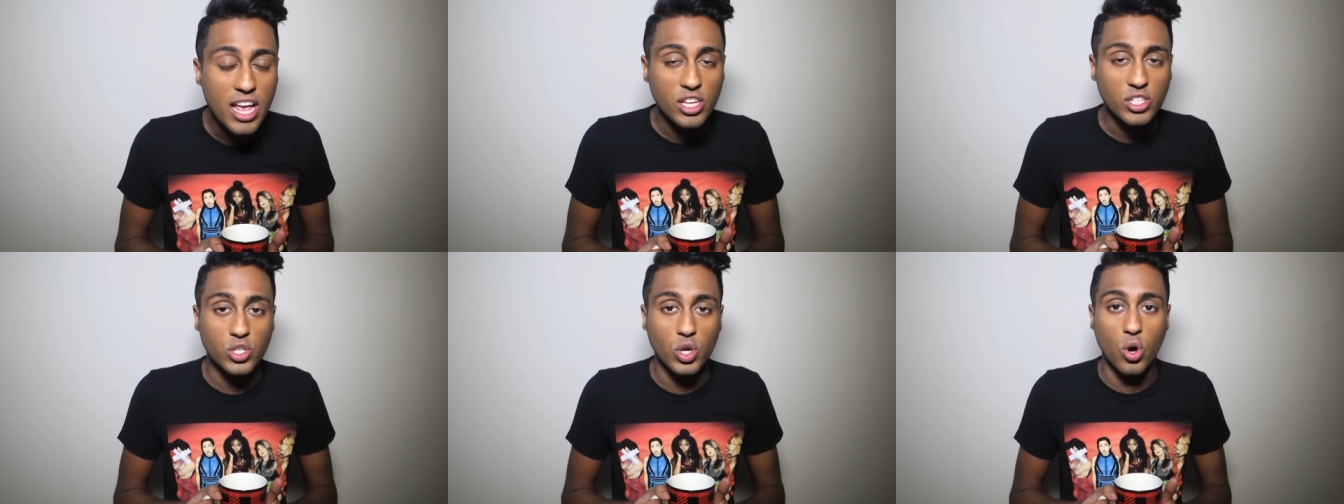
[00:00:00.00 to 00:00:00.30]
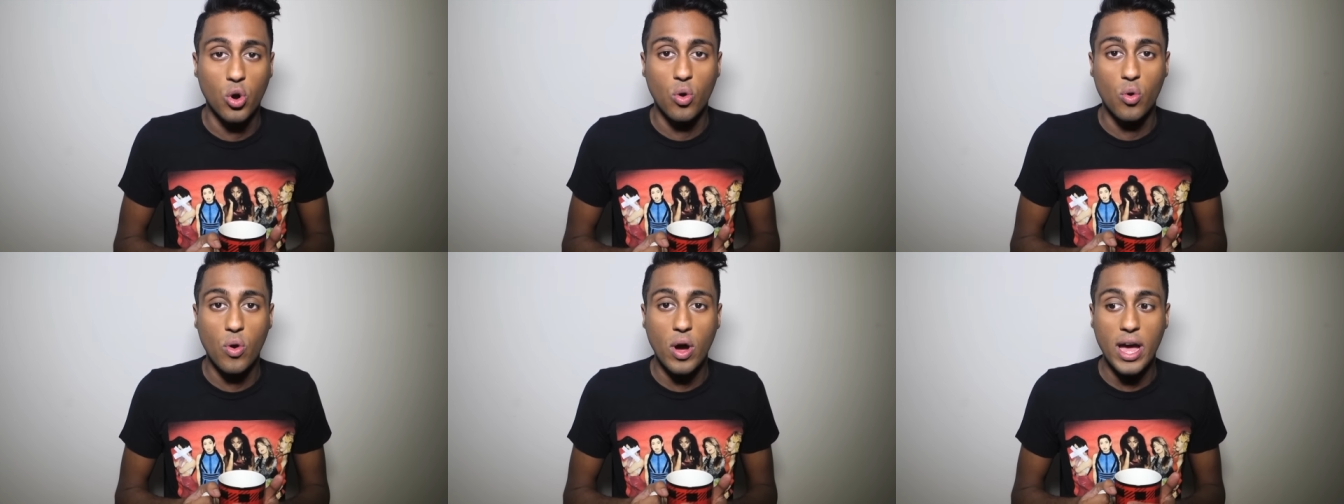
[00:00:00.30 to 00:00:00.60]

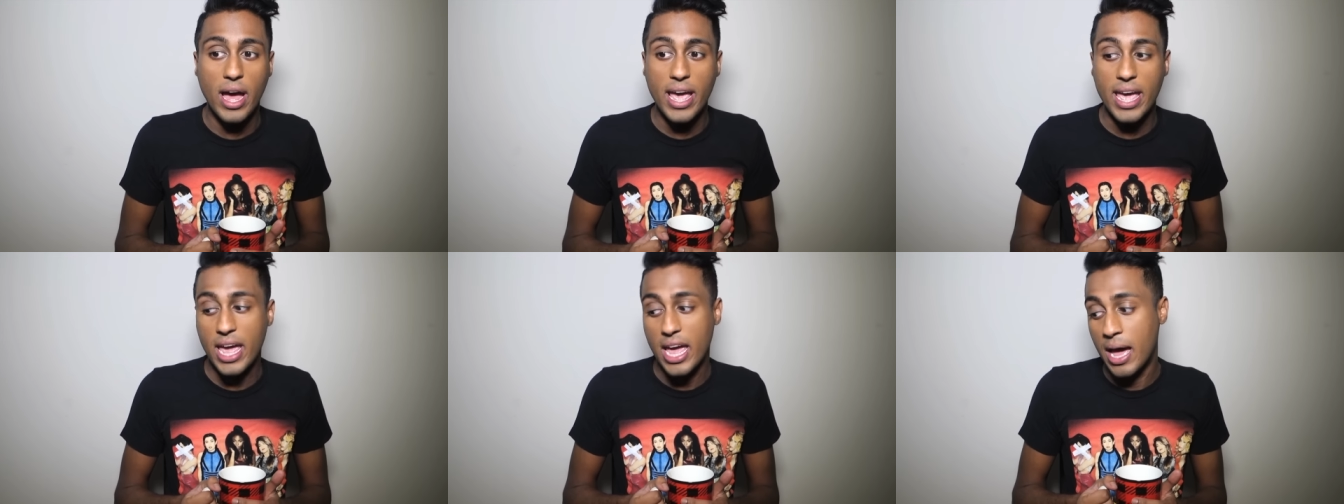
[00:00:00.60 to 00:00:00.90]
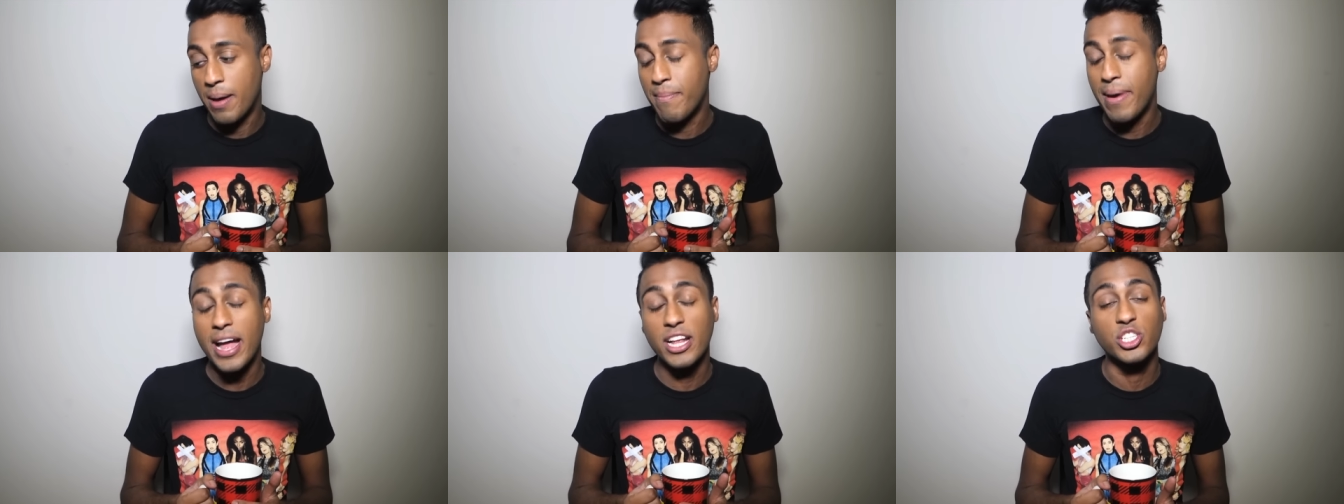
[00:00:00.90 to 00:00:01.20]
So uh,
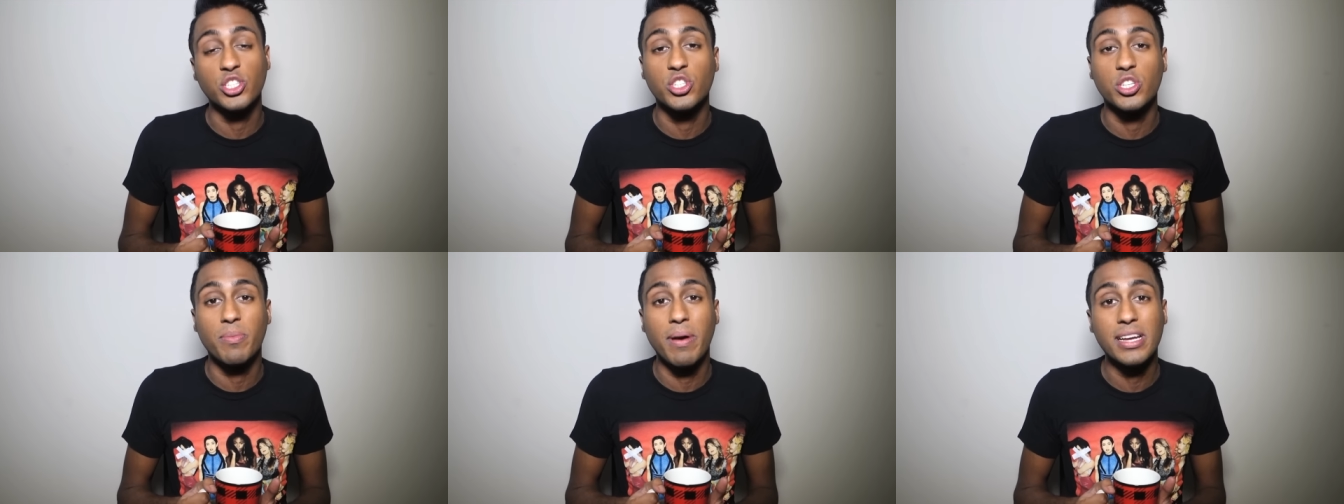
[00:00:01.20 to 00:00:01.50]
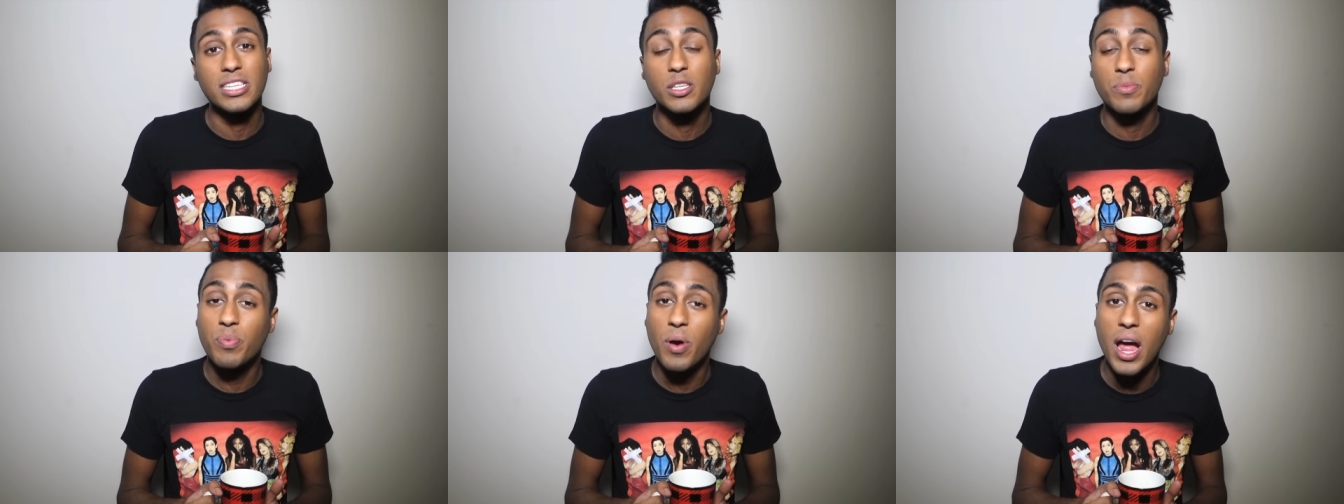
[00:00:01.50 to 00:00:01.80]
imagine to
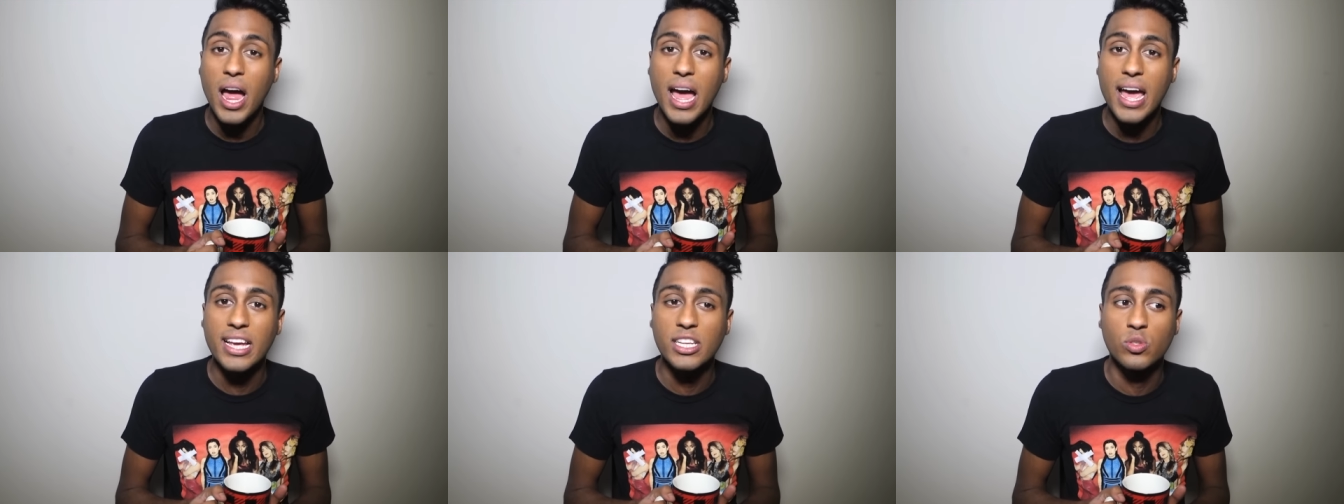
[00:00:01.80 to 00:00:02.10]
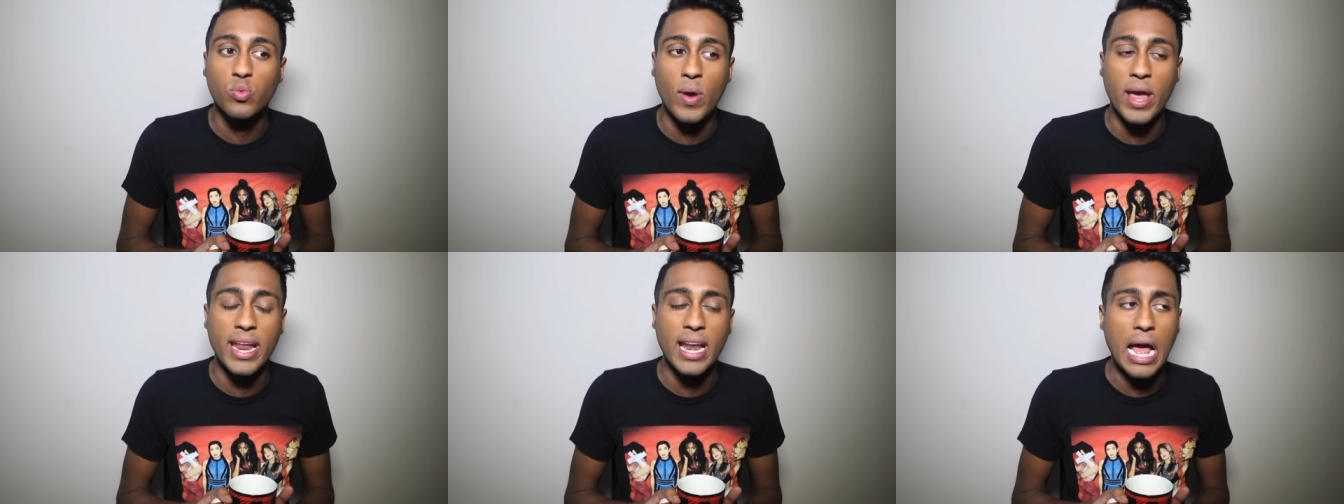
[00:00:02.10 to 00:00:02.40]
my
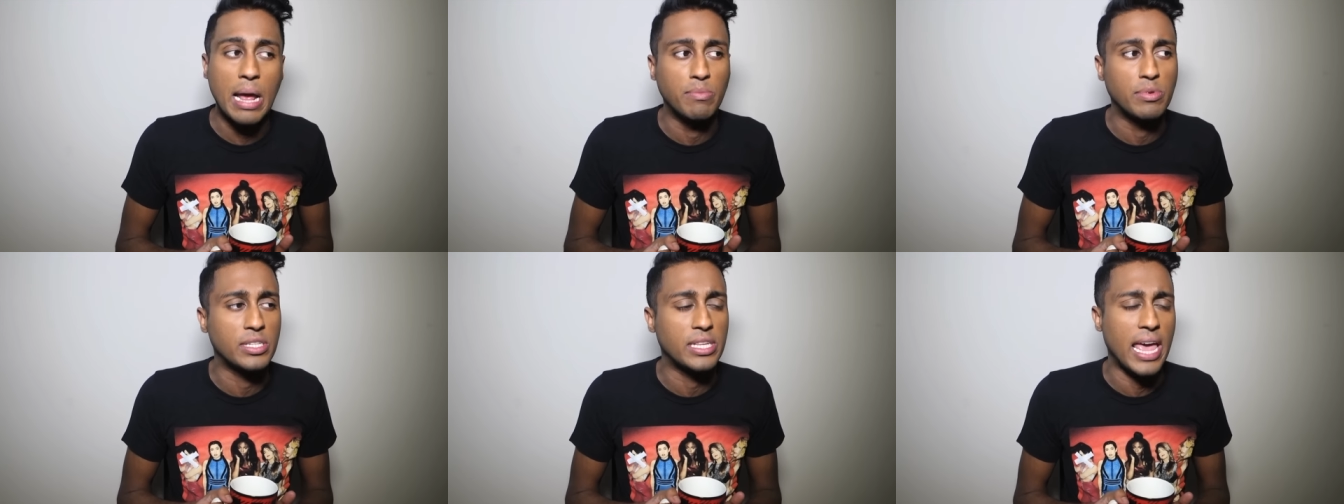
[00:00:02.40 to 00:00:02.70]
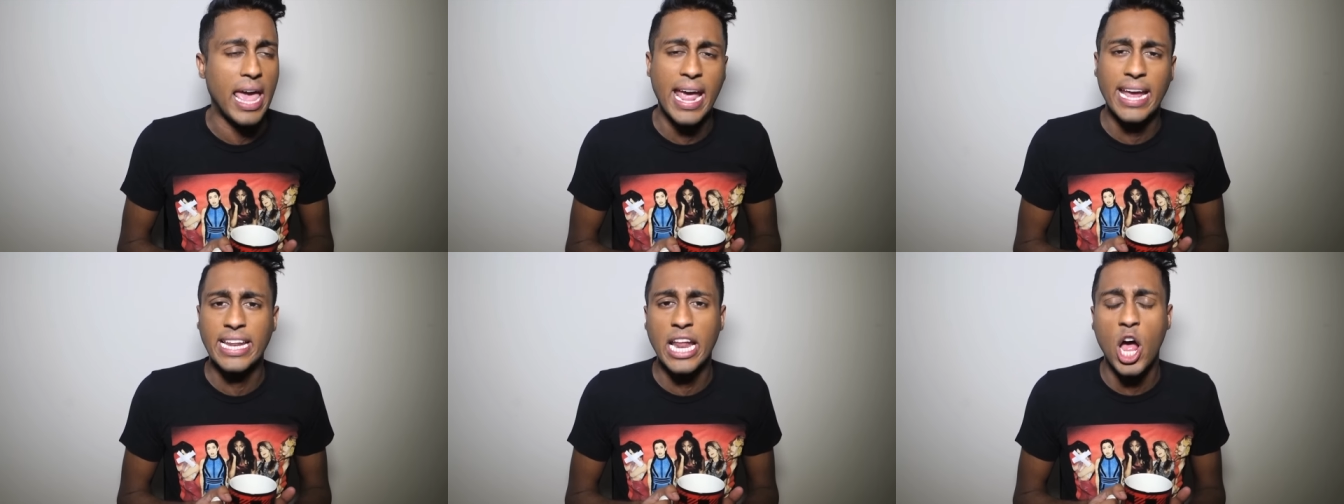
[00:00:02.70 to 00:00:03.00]
surprise when I'm just
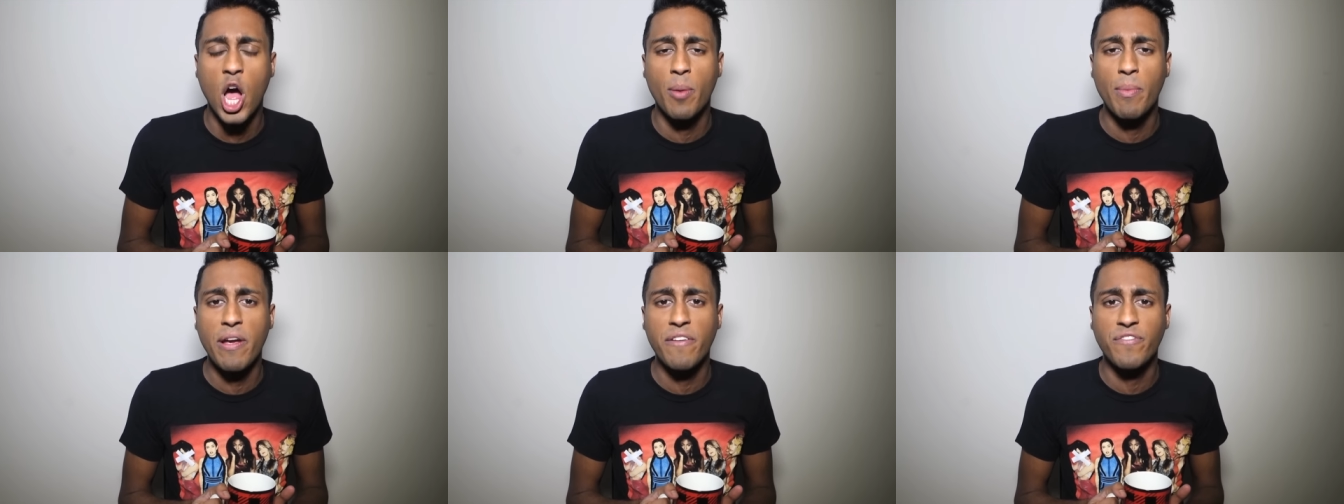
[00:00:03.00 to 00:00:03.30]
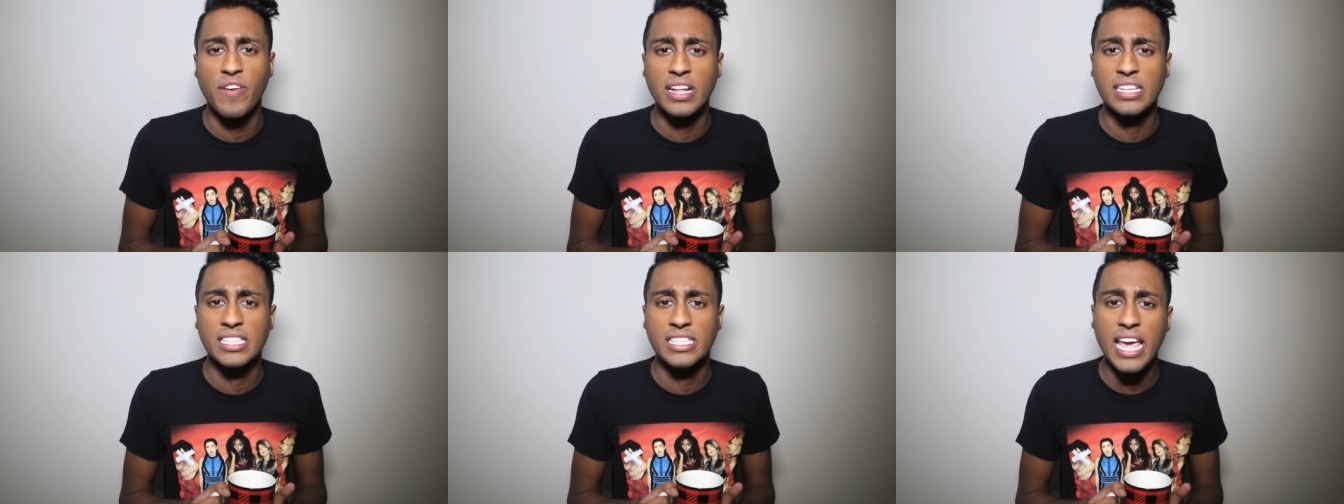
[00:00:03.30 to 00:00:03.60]
hanging out on my
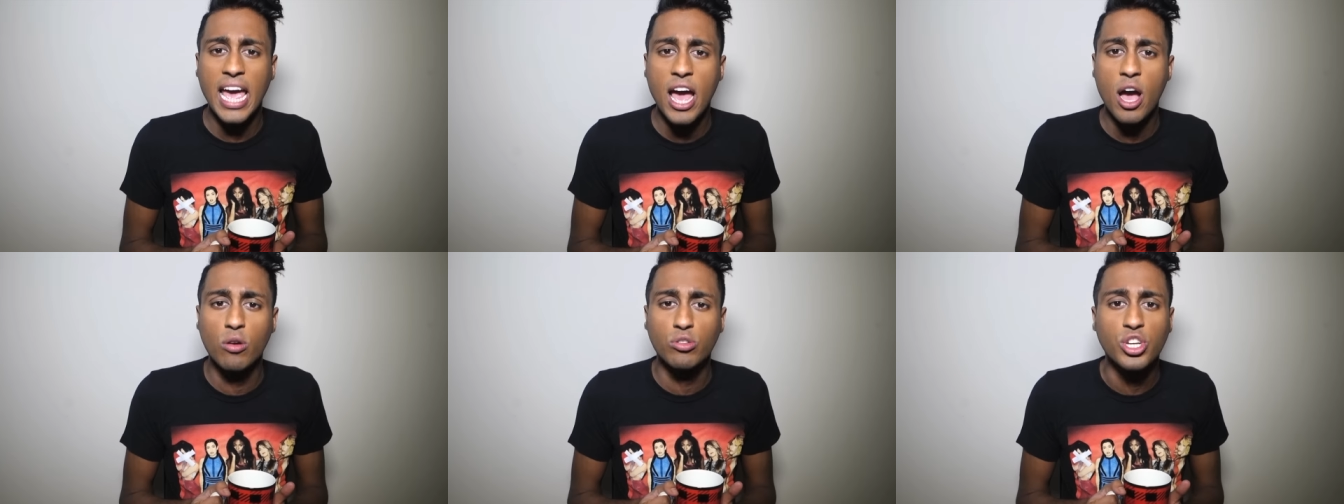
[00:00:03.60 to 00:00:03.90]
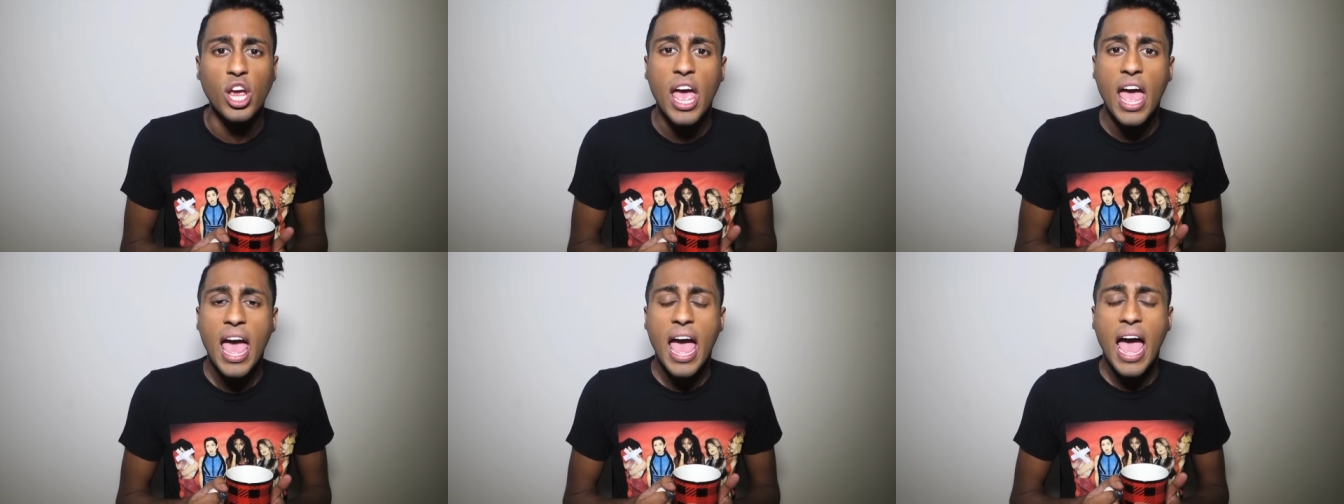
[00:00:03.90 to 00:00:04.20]
friend's couch,